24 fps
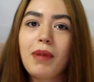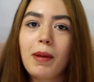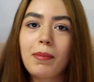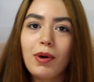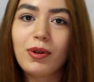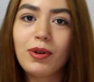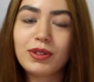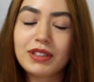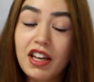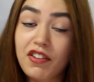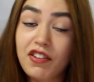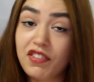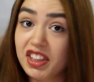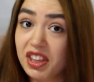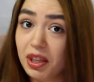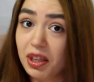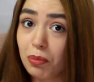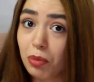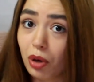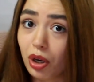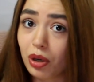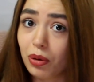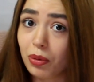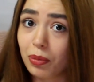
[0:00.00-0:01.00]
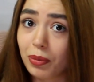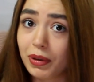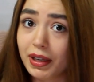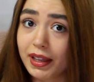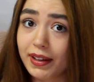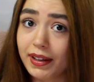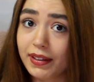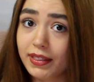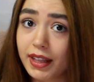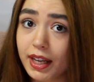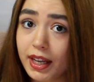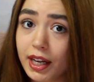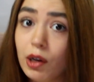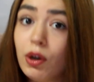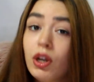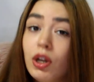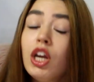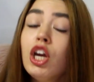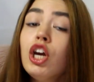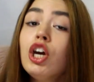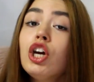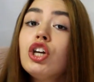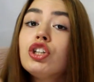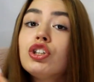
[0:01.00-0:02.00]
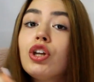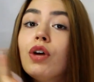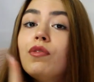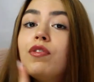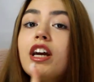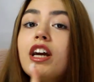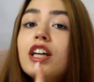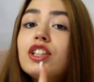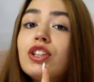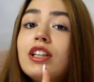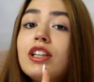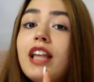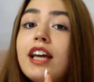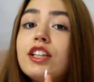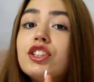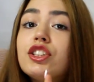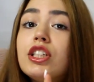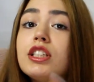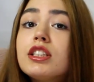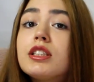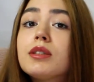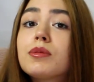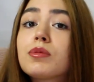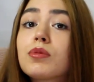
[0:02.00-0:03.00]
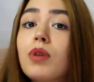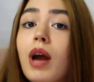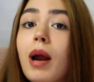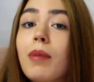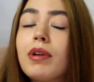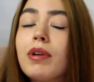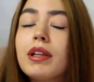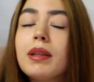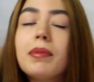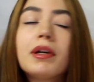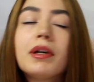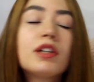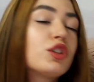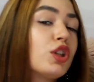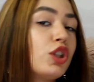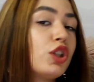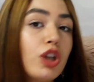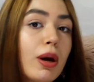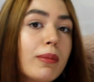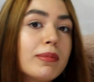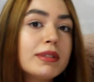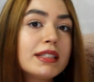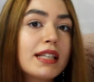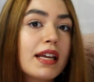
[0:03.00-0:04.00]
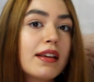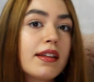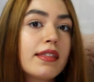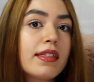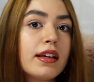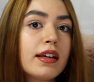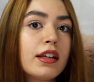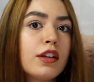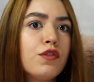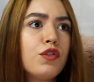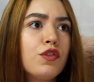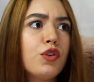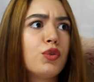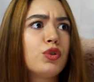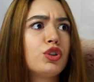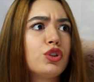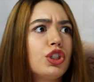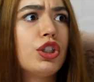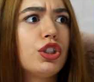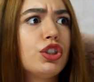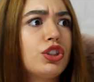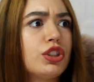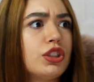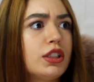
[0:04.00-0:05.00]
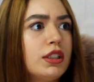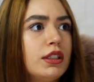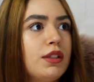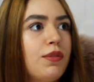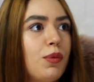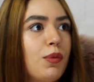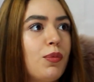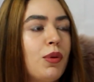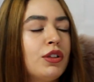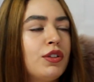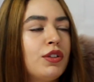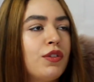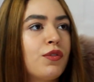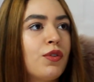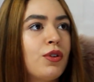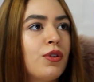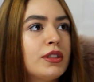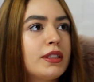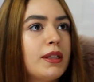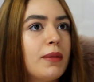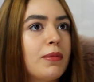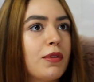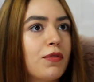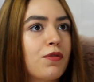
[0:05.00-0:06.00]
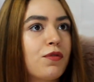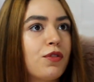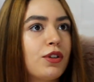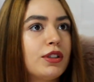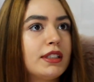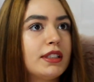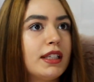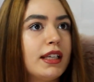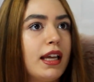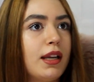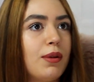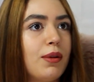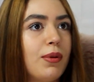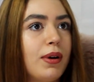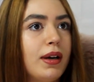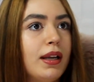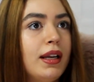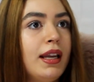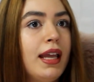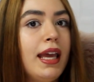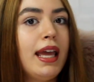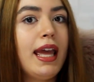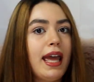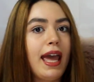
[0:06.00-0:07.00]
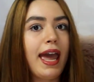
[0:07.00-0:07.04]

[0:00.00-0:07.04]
I post everything probably there. Don't forget to like, share, subscribe, ring the bell so you don't miss anything in the future. Just if you want, of course. I'm not forcing anyone.